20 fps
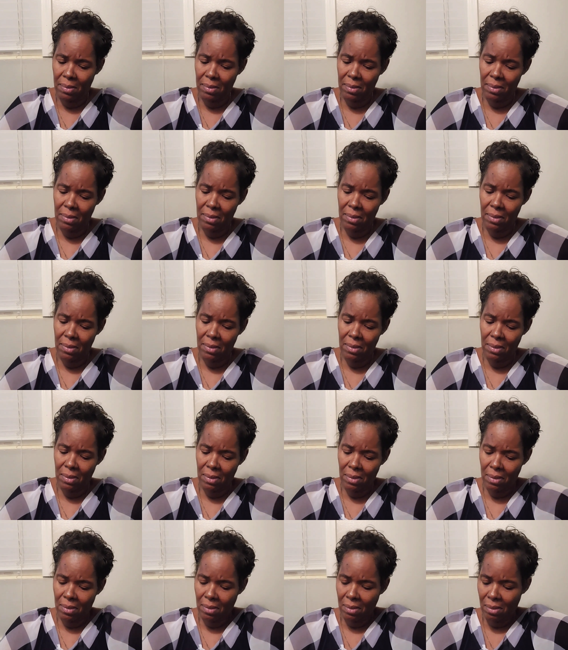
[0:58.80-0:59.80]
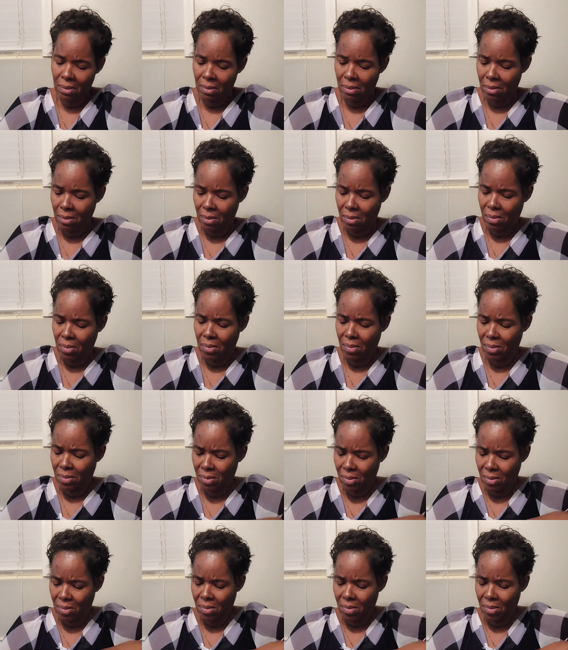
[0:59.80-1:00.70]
Nobody speaks.